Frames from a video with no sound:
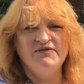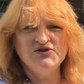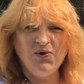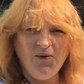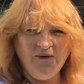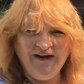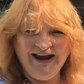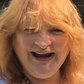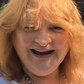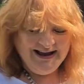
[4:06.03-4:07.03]

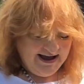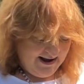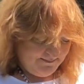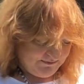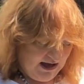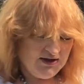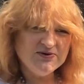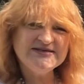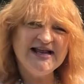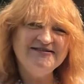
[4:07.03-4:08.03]
joy. Cut your
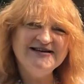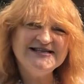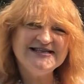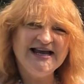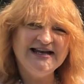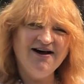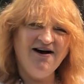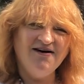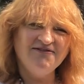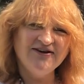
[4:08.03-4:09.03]
celeries in
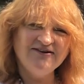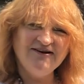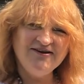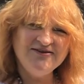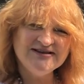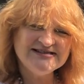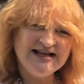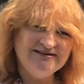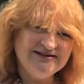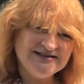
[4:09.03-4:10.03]
half and grow the
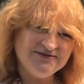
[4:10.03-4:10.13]
celeries